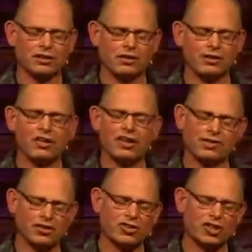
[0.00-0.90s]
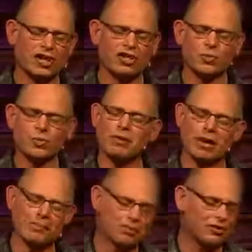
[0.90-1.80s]
so that as a church we might
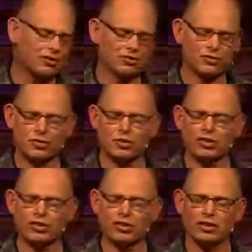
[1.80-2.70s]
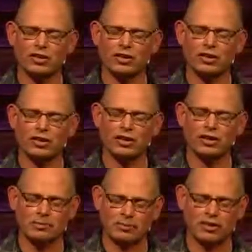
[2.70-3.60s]
press forward in
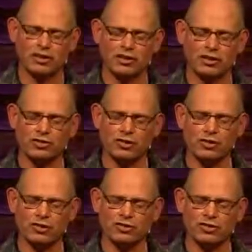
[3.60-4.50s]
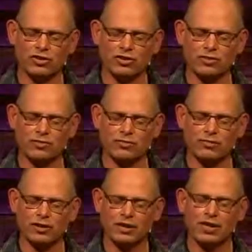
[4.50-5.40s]
the mission that you've called us to.
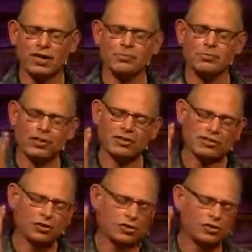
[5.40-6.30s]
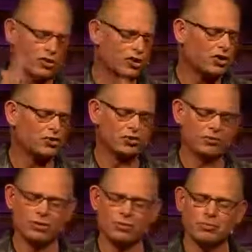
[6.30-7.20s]
Help us, Lord, to
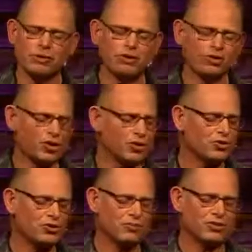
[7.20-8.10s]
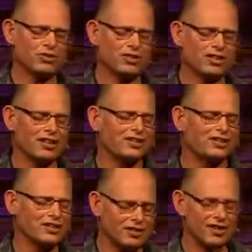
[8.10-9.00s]
contribute, because contributing is
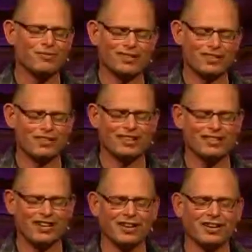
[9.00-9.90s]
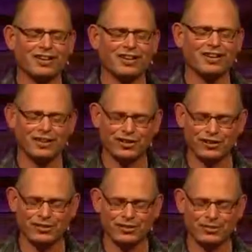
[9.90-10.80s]
so much greater than
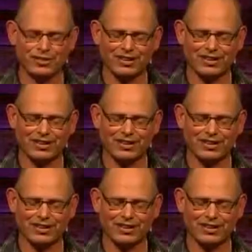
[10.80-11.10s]
consuming.